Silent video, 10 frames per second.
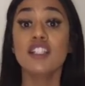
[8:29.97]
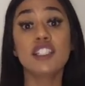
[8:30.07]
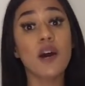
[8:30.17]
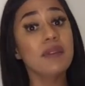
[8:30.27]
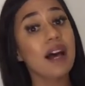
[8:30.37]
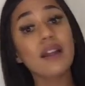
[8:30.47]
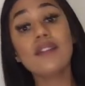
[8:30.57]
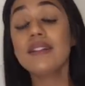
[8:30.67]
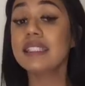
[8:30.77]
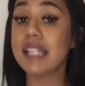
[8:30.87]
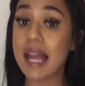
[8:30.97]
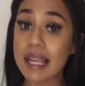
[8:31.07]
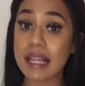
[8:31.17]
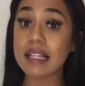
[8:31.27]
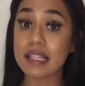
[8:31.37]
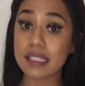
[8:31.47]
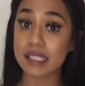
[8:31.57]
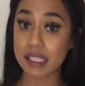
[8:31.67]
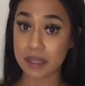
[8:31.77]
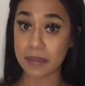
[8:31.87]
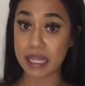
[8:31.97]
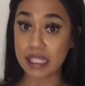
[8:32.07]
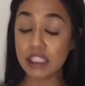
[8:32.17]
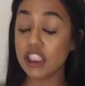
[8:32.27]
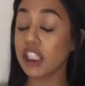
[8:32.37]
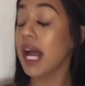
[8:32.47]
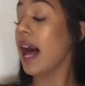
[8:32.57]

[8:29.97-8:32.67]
So without even saying anything to the bitch,